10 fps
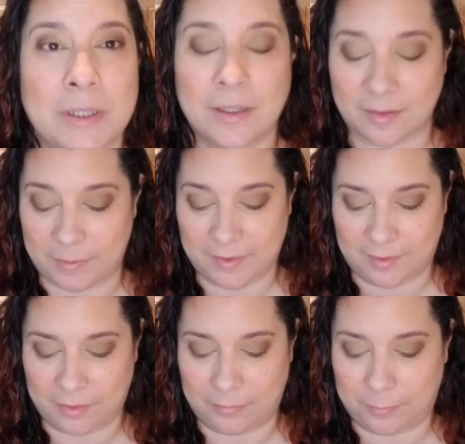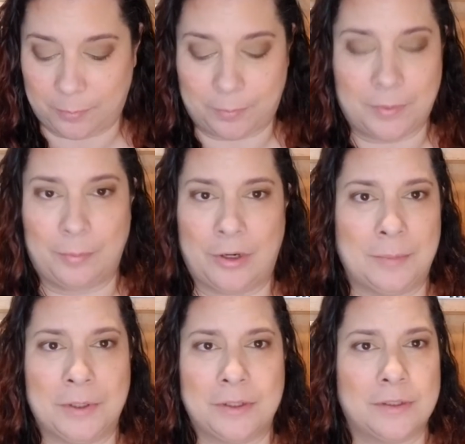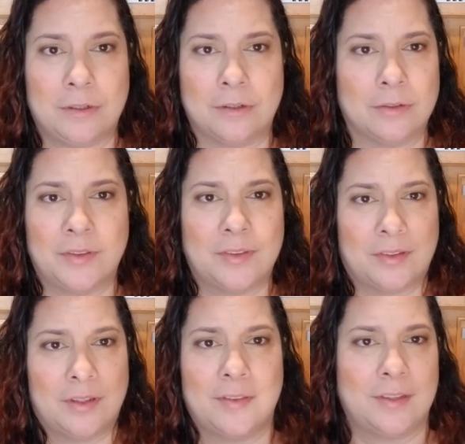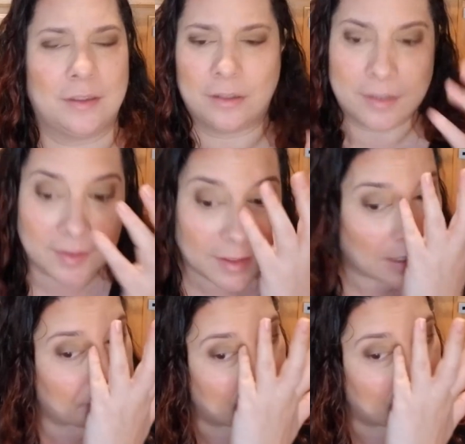expensive primer or concealer. It doesn't have to